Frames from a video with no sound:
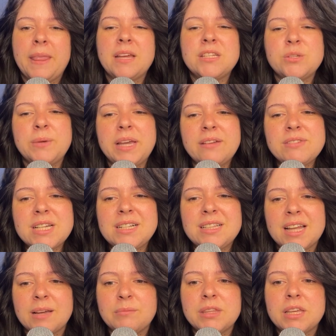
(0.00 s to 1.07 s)
Do we have to
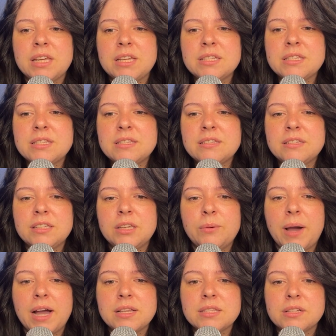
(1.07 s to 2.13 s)
climb things? You
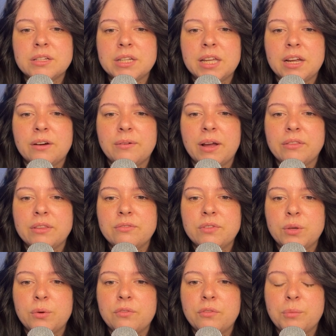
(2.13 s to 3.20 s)
ask, looking around the
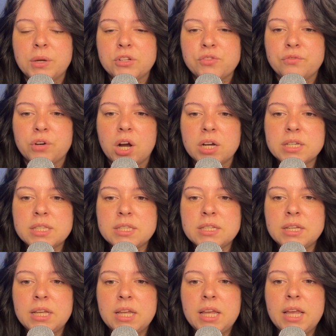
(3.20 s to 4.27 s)
view of a bunch of rocks.
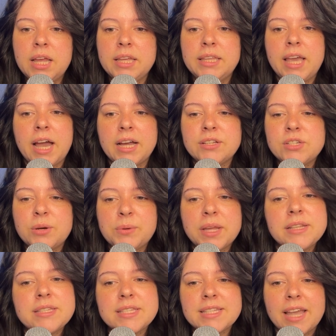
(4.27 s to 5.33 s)
Yeah, don't
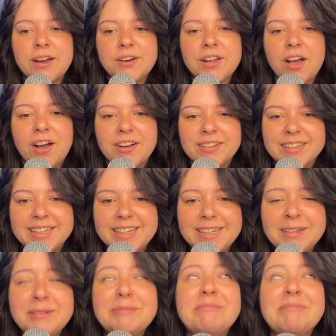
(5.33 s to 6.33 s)
get scared ugly,